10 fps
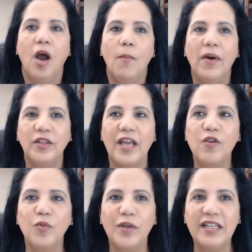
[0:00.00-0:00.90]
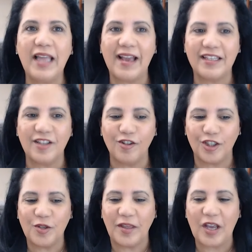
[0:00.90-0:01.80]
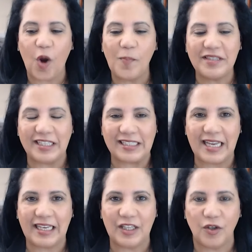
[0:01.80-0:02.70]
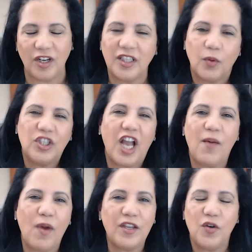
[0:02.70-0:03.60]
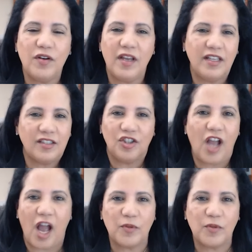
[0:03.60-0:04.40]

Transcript: but they don't realize until they open the second unit. See, when you have one unit, it's a job.